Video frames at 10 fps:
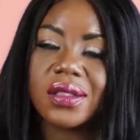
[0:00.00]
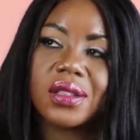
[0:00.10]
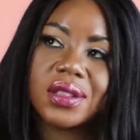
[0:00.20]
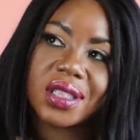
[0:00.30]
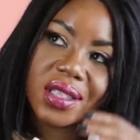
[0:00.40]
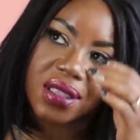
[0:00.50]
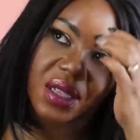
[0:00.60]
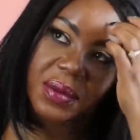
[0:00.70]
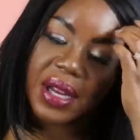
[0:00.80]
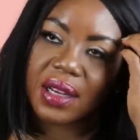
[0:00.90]
so
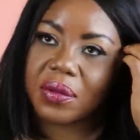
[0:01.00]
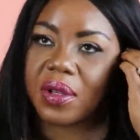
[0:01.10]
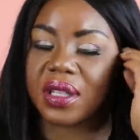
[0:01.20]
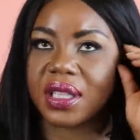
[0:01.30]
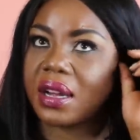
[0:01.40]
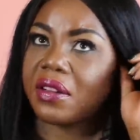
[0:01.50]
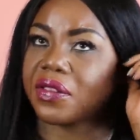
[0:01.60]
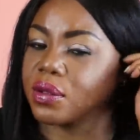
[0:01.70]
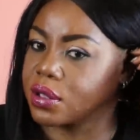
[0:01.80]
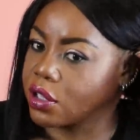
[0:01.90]
Sunset palette one, then I
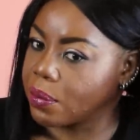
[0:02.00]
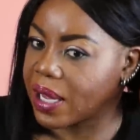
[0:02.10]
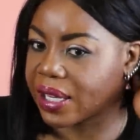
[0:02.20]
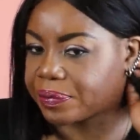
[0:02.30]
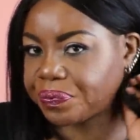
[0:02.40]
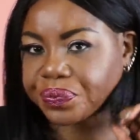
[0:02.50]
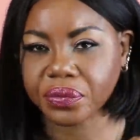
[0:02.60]
refuse to go back.